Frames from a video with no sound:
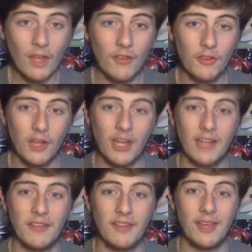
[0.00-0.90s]
So not
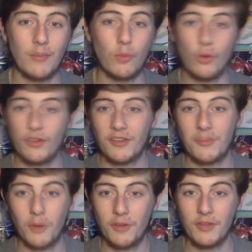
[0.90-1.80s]
getting to see him was
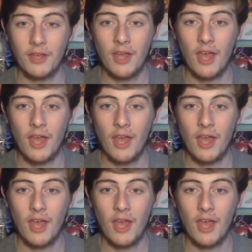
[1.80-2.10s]
disappointing.